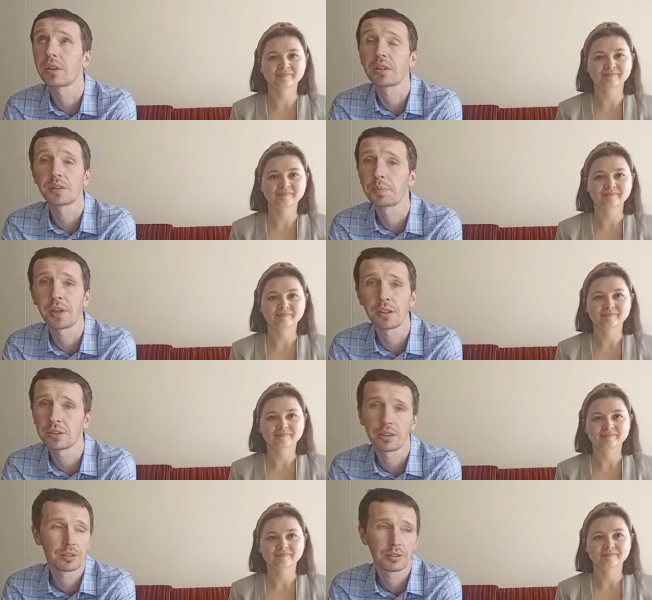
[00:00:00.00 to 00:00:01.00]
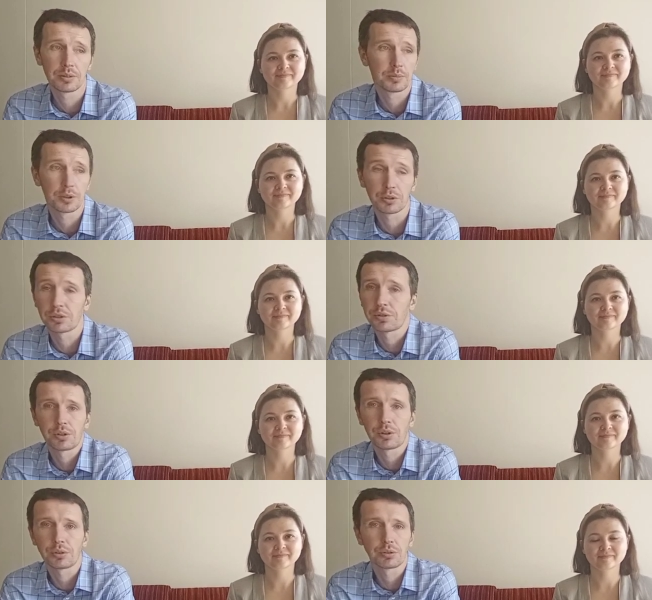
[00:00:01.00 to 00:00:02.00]
Speaker 1: get the space, and uh, because
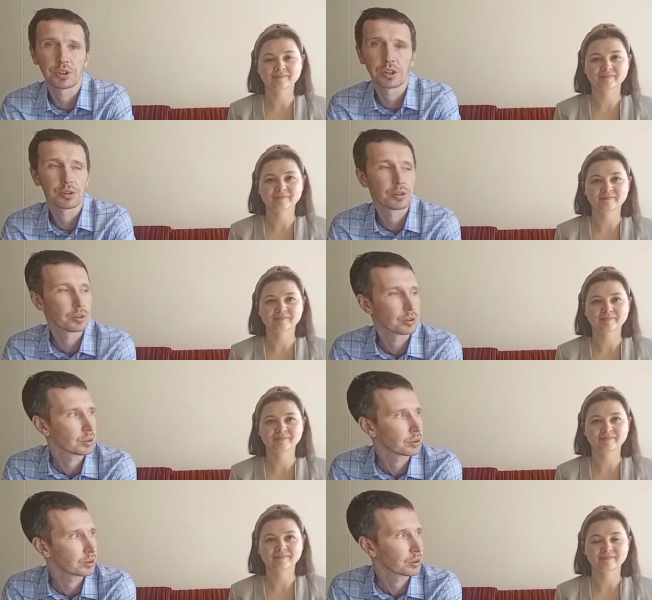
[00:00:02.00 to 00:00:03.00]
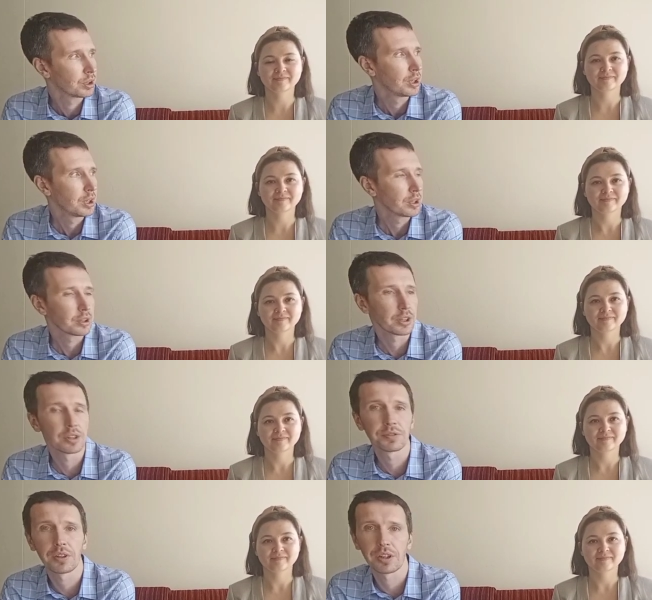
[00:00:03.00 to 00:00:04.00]
her just her
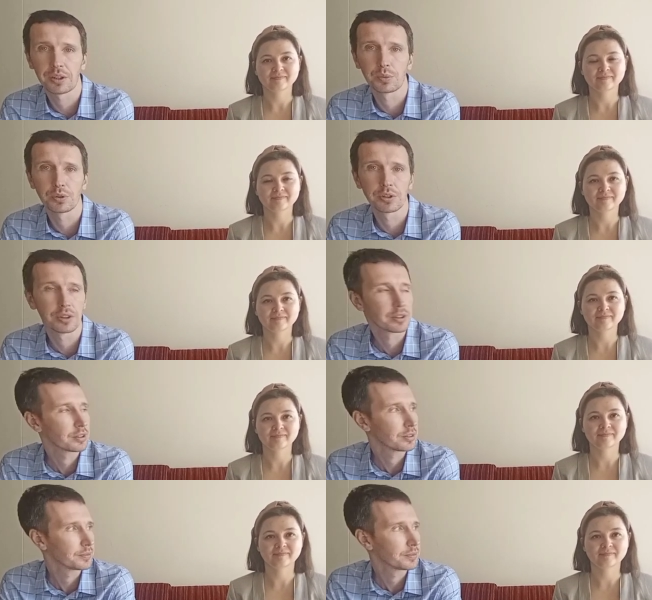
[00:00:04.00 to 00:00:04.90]
grandfather was there.